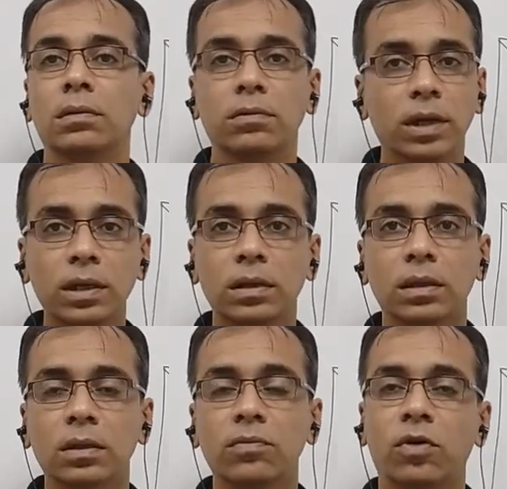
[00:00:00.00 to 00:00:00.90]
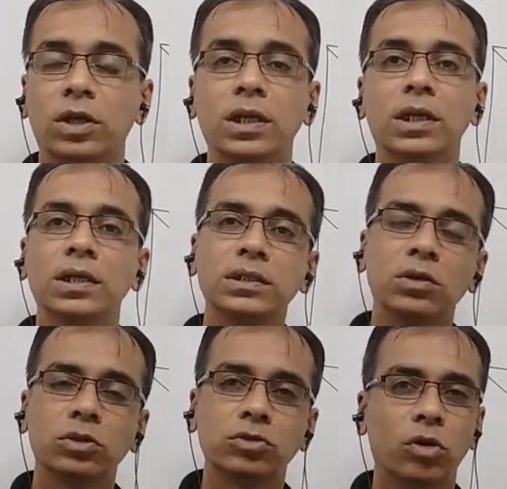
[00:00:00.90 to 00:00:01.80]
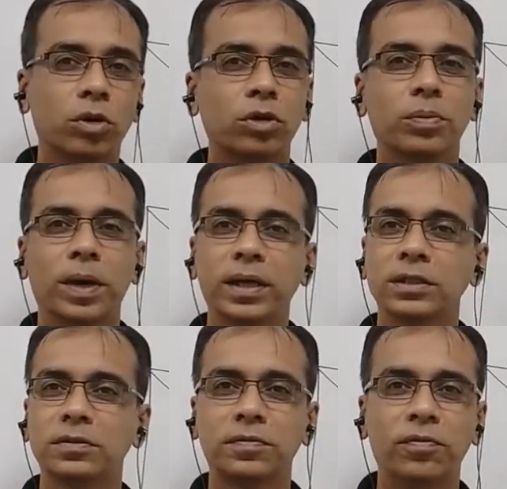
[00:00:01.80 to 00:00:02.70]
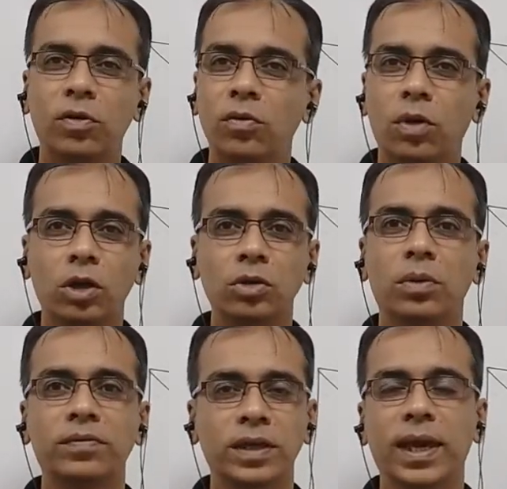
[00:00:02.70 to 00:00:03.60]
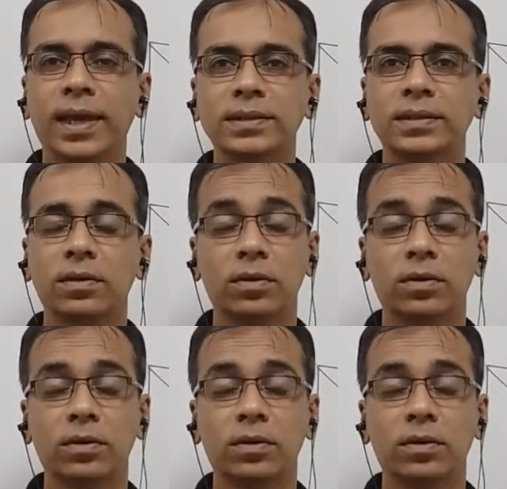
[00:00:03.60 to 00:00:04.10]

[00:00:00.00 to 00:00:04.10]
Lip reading: right? 14 kg also occupies full volume of the gas